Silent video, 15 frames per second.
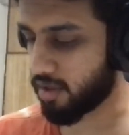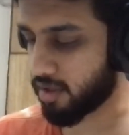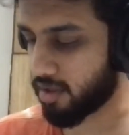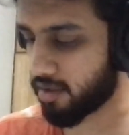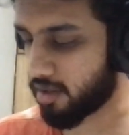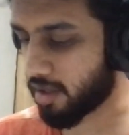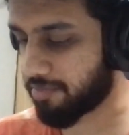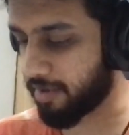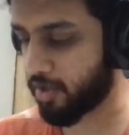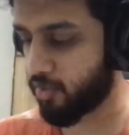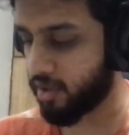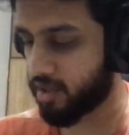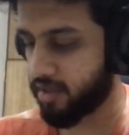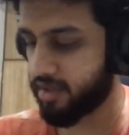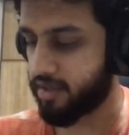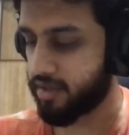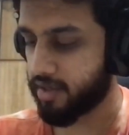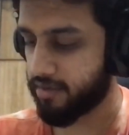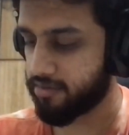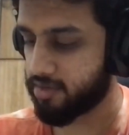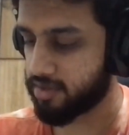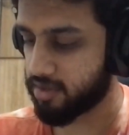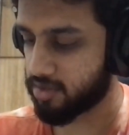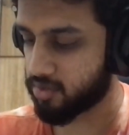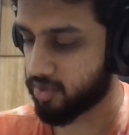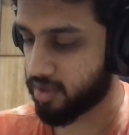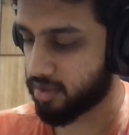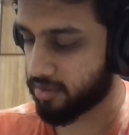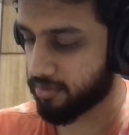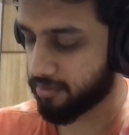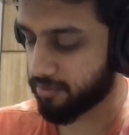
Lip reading: Okay, let me quickly derive this as well.